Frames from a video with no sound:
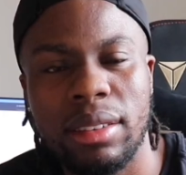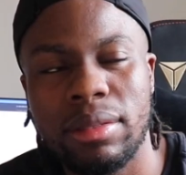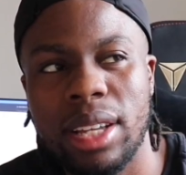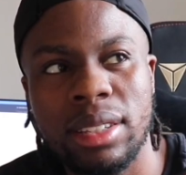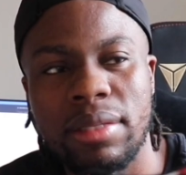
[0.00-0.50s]
if
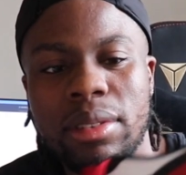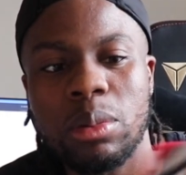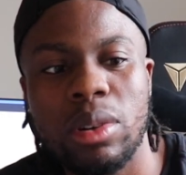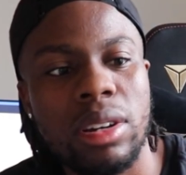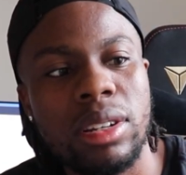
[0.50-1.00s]
that's even a
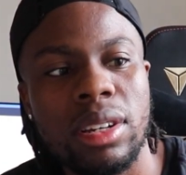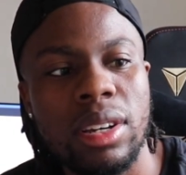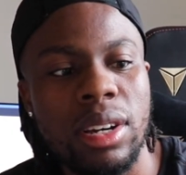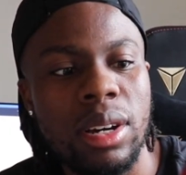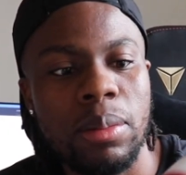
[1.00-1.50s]
word.
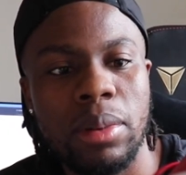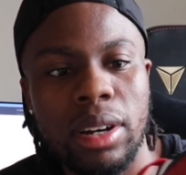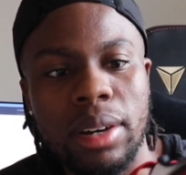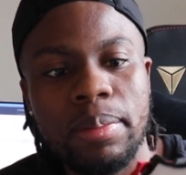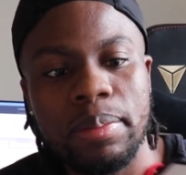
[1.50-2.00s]

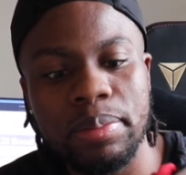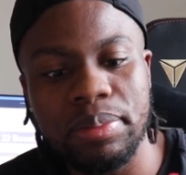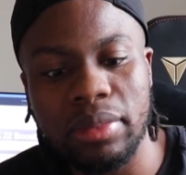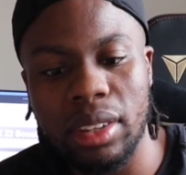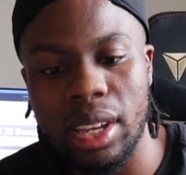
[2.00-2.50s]
But and
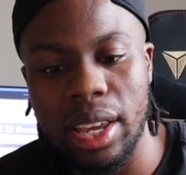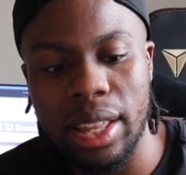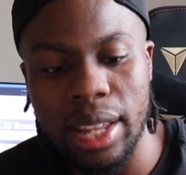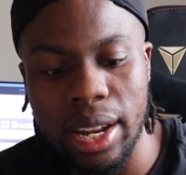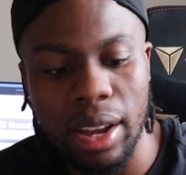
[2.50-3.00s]

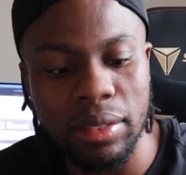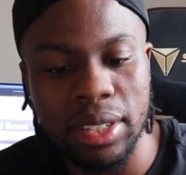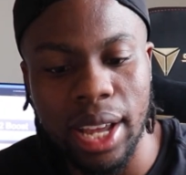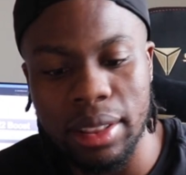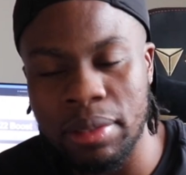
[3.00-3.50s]
then
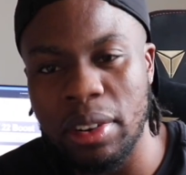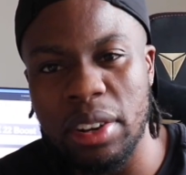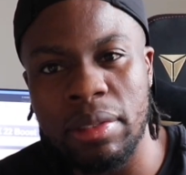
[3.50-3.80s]
obviously at the front it